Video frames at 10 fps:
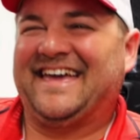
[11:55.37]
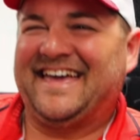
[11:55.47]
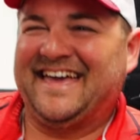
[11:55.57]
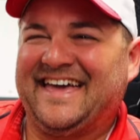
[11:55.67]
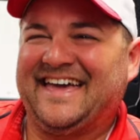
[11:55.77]

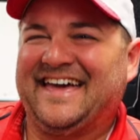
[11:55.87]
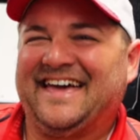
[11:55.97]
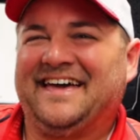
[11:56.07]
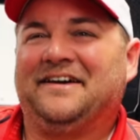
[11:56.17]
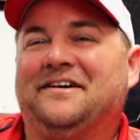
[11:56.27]
Well, I got it
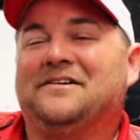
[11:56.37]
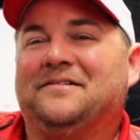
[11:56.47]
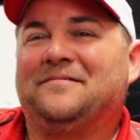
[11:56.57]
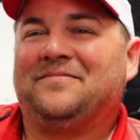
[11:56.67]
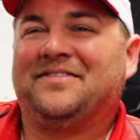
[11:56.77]
figured
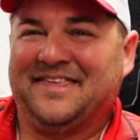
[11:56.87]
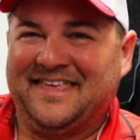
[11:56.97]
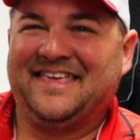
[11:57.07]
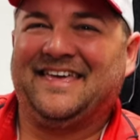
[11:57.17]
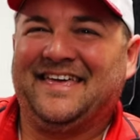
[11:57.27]
out. Like, we
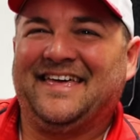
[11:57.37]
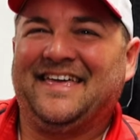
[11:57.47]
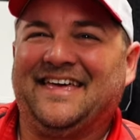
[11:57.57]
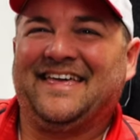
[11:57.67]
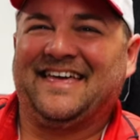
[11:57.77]
just need a
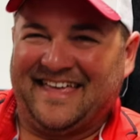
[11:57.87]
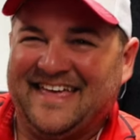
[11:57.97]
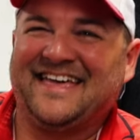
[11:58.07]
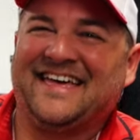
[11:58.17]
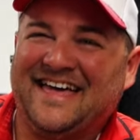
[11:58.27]
check. That's
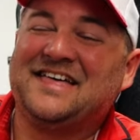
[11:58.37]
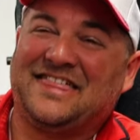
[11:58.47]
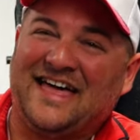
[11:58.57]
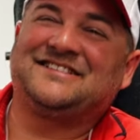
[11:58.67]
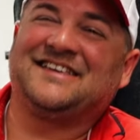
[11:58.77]
all we need.
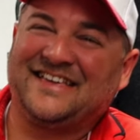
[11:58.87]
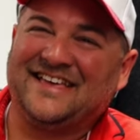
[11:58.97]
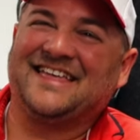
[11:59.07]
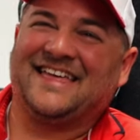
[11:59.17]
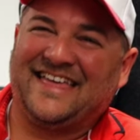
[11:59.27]
Just send That's us
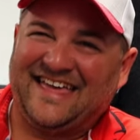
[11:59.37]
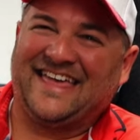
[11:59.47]
a blank